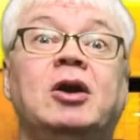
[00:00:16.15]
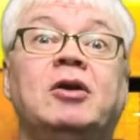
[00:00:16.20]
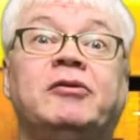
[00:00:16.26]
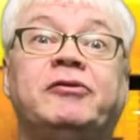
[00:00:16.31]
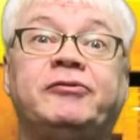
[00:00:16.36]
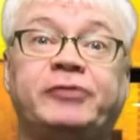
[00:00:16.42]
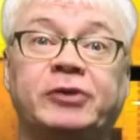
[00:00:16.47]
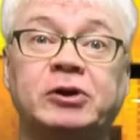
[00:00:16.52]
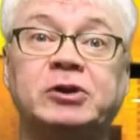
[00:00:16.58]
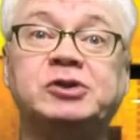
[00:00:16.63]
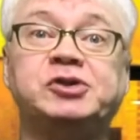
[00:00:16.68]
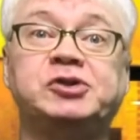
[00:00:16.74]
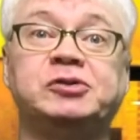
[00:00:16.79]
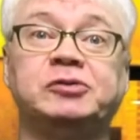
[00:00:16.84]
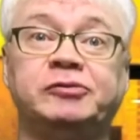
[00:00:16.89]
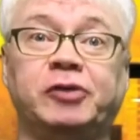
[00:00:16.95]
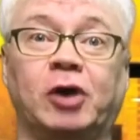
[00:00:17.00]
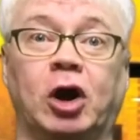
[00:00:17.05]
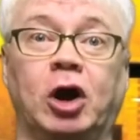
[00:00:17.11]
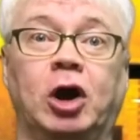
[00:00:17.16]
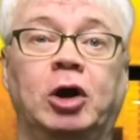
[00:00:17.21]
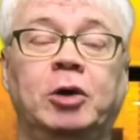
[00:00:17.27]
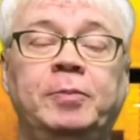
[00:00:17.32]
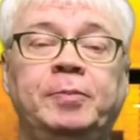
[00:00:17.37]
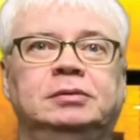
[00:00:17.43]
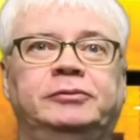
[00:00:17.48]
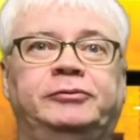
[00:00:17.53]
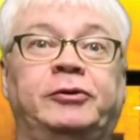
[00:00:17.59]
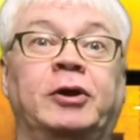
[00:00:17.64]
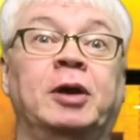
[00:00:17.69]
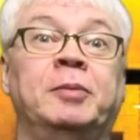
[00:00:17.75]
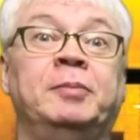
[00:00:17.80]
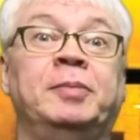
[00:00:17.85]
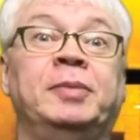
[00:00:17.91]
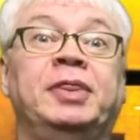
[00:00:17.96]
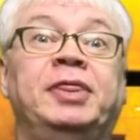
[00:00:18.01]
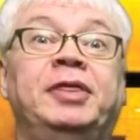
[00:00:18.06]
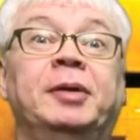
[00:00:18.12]
First of all,
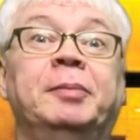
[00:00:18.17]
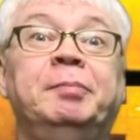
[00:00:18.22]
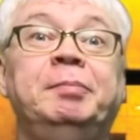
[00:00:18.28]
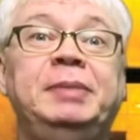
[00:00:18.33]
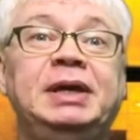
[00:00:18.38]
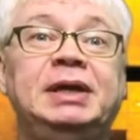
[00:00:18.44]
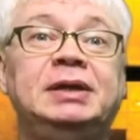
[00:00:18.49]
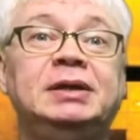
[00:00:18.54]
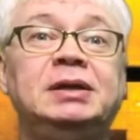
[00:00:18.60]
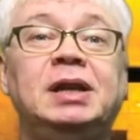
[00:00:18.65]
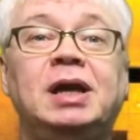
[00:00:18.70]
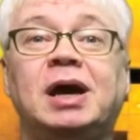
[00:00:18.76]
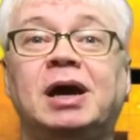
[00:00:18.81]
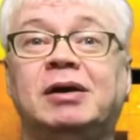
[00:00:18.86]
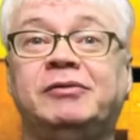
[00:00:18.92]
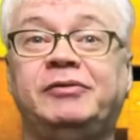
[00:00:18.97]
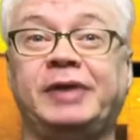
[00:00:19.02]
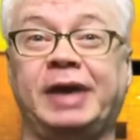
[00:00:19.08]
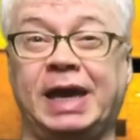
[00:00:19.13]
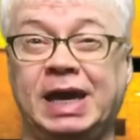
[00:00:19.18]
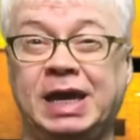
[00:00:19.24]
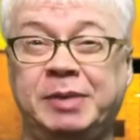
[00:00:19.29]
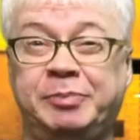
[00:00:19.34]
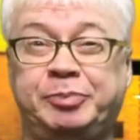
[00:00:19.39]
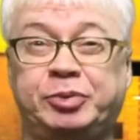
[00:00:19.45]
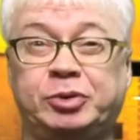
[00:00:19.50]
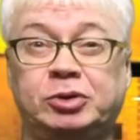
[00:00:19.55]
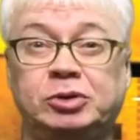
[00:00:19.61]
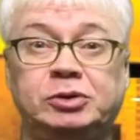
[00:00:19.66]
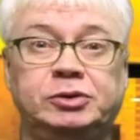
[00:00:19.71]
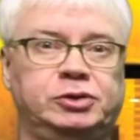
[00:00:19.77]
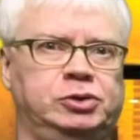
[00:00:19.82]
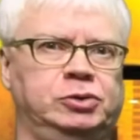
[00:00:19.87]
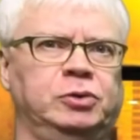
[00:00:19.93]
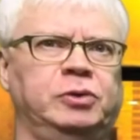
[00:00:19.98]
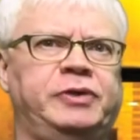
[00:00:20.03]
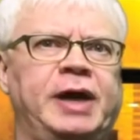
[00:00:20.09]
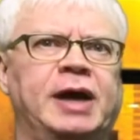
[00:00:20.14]
from the middle of April
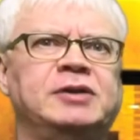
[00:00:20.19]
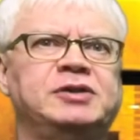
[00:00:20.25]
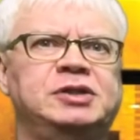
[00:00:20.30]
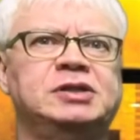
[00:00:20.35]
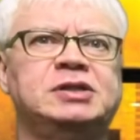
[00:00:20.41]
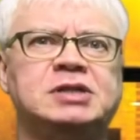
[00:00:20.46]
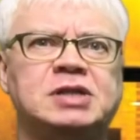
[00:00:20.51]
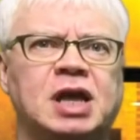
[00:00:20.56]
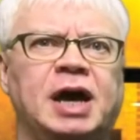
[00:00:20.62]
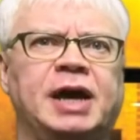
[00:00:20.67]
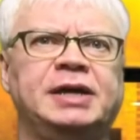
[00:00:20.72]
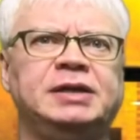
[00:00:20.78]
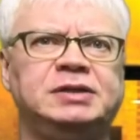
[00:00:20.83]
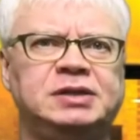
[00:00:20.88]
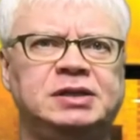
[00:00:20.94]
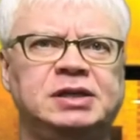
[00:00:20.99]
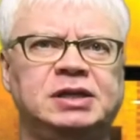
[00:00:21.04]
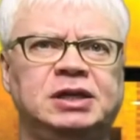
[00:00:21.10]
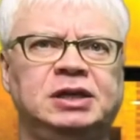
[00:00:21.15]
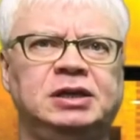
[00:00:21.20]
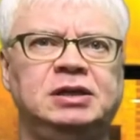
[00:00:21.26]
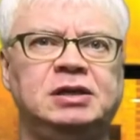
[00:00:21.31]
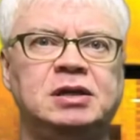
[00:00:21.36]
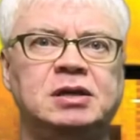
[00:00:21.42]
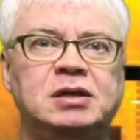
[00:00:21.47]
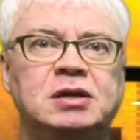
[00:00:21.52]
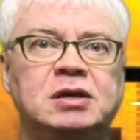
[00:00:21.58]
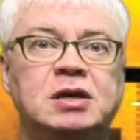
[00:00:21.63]
2019